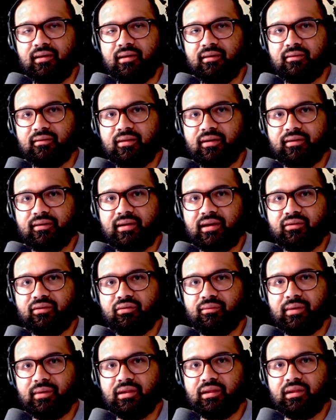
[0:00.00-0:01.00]
Slayer tasks
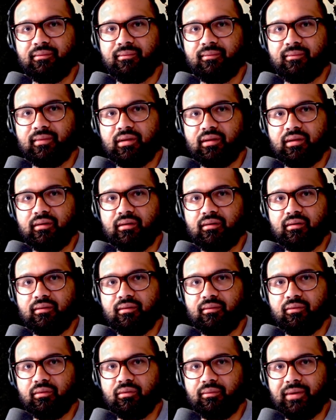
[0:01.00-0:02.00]
remain
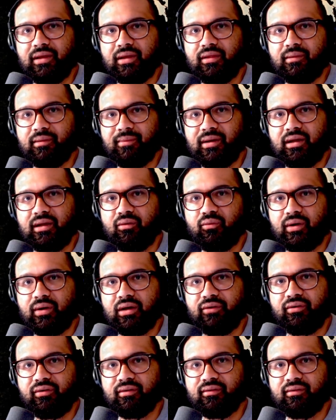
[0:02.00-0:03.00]
the main way